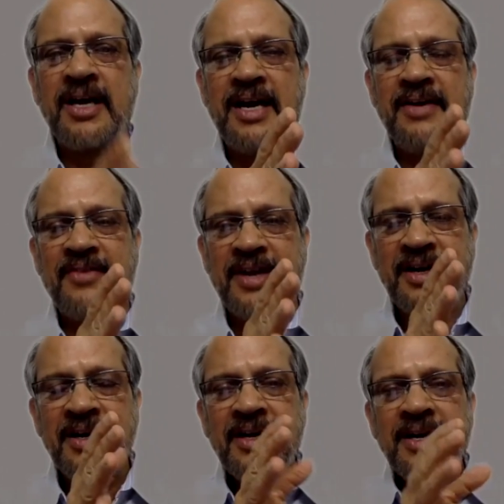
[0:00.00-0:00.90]
and
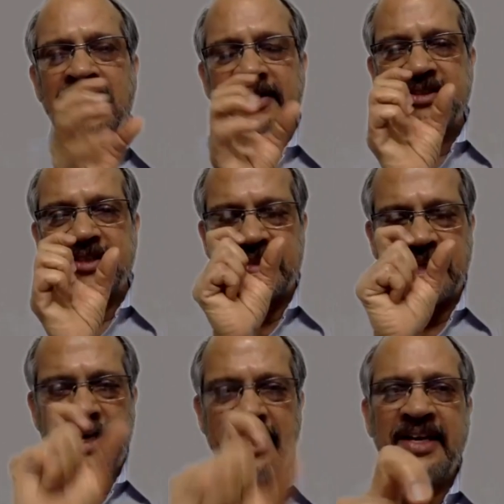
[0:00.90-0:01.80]
then such
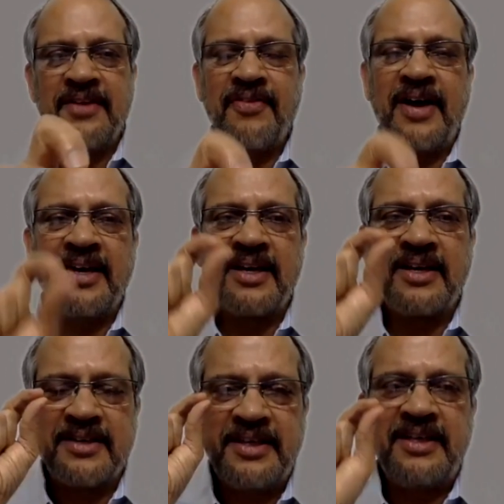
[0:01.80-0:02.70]
identifying
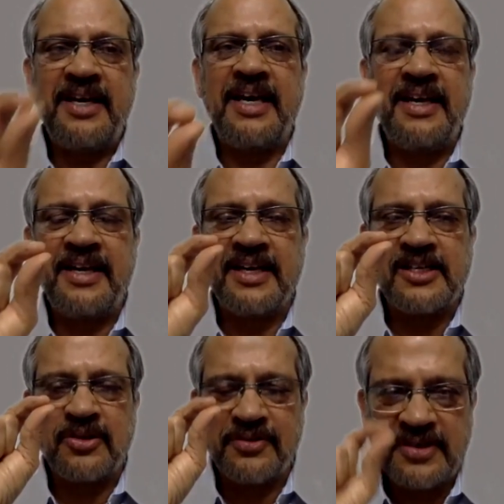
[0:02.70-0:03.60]
key
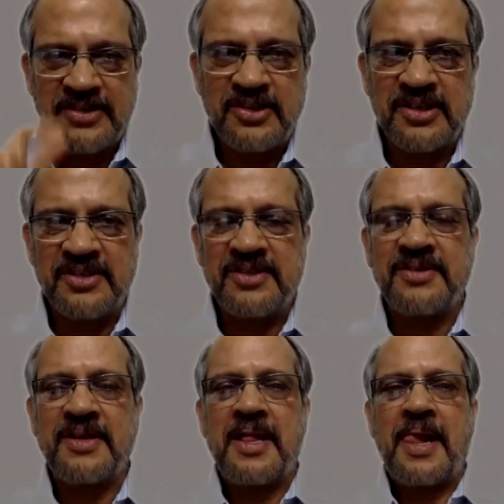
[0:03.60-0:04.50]
areas of concerns,
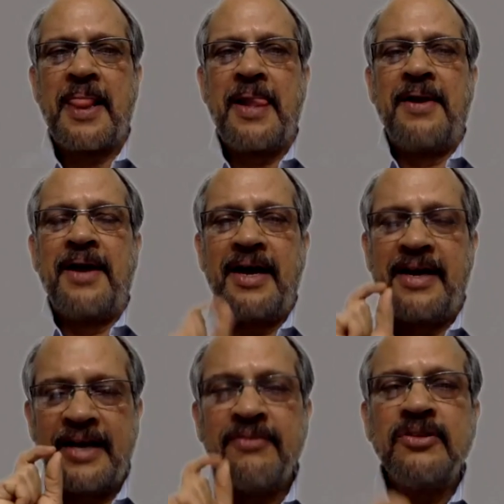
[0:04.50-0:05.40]
and
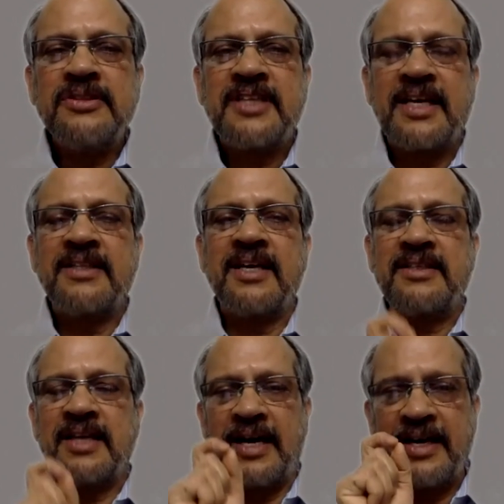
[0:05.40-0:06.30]
I would say that
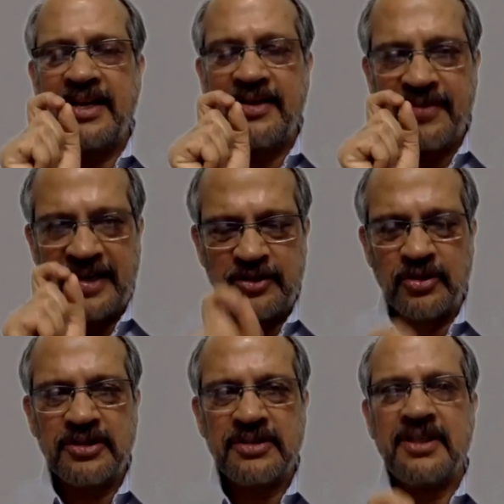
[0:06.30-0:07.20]
identify
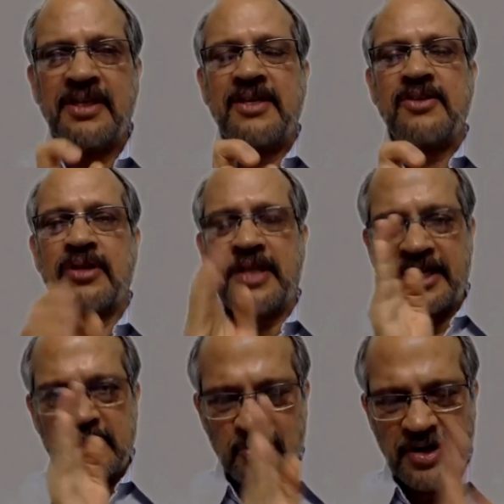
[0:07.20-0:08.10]
those. So that
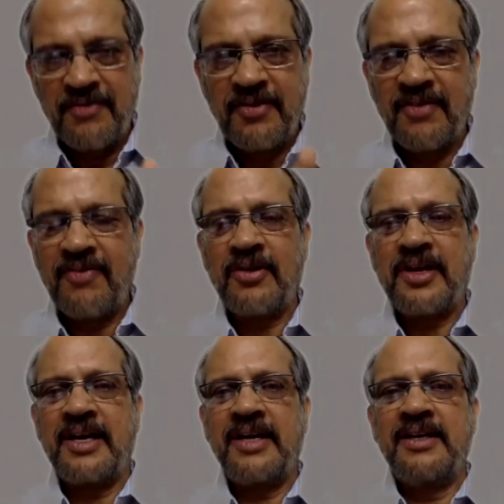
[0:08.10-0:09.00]
is one way of
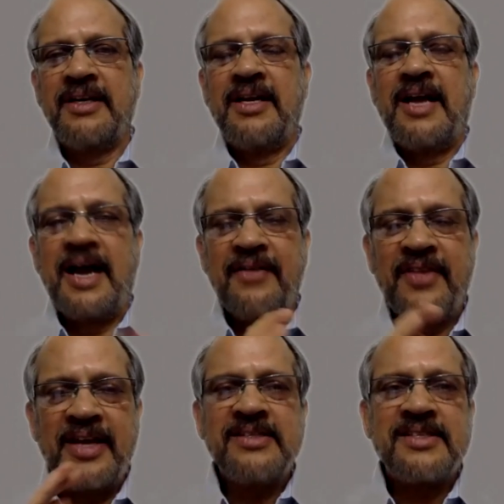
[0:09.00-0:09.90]
looking at it. And
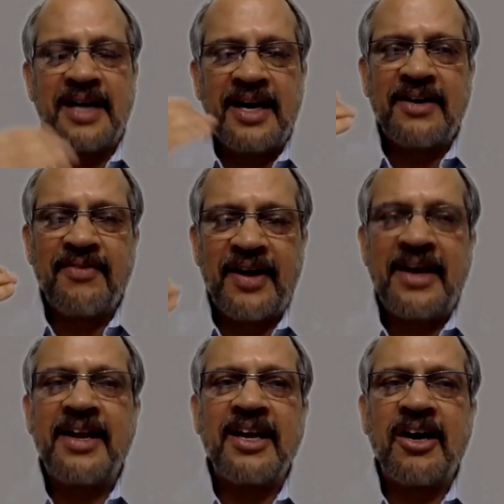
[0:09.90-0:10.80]
then start
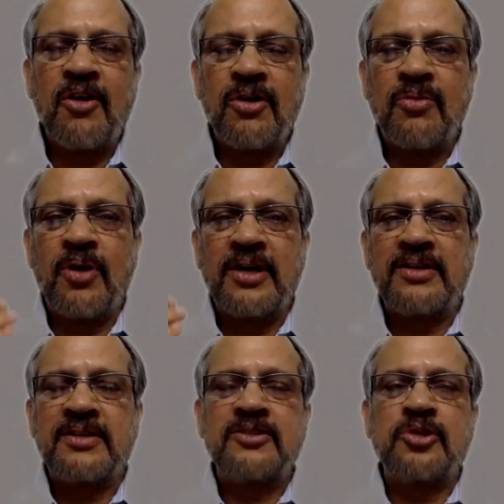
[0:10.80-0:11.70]
finding out what
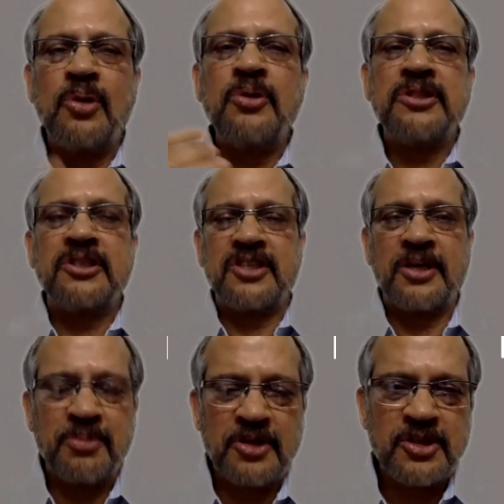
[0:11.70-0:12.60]
solutions are
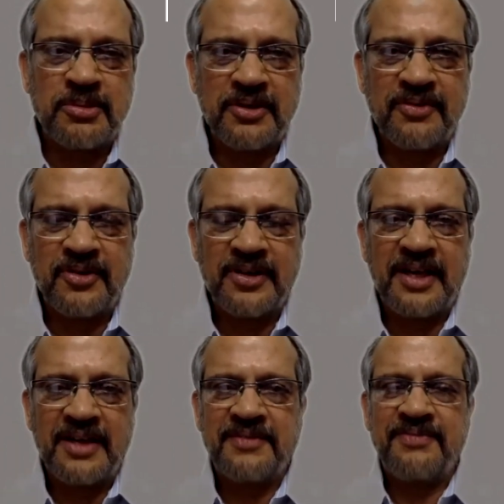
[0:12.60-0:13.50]
possible for
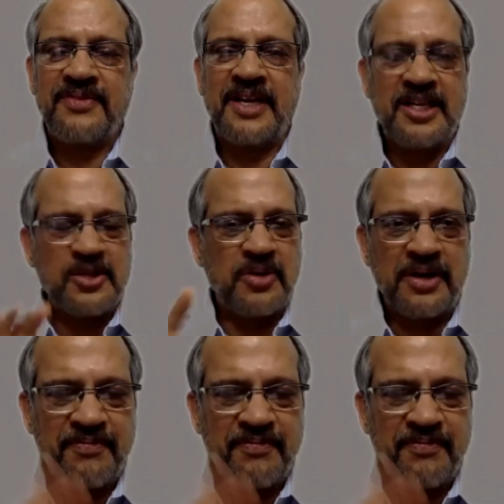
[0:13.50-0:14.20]
that. That is one.